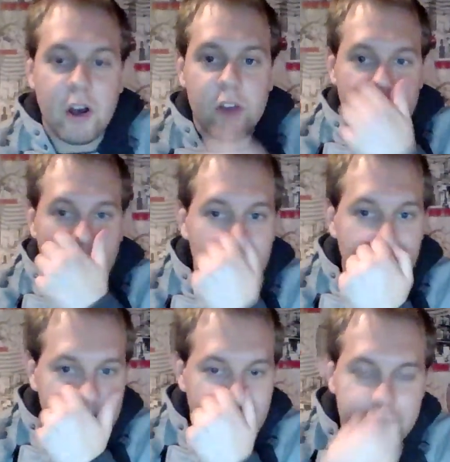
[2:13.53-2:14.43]
Because
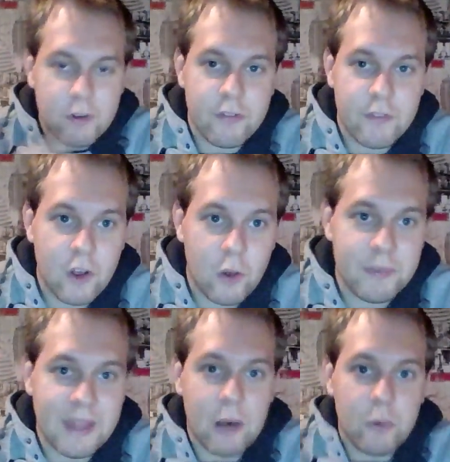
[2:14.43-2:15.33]
almost every
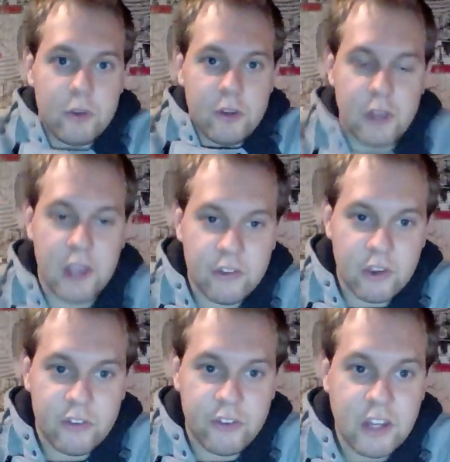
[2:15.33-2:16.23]
film now
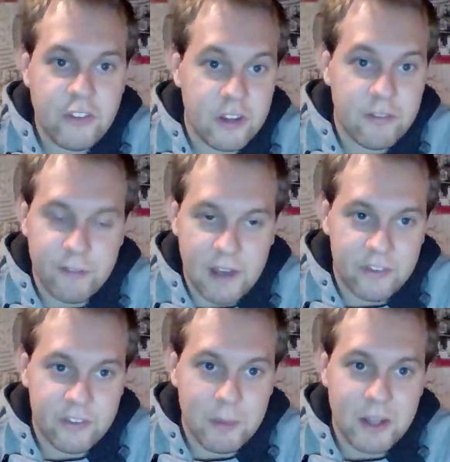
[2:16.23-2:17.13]
is a CG fest.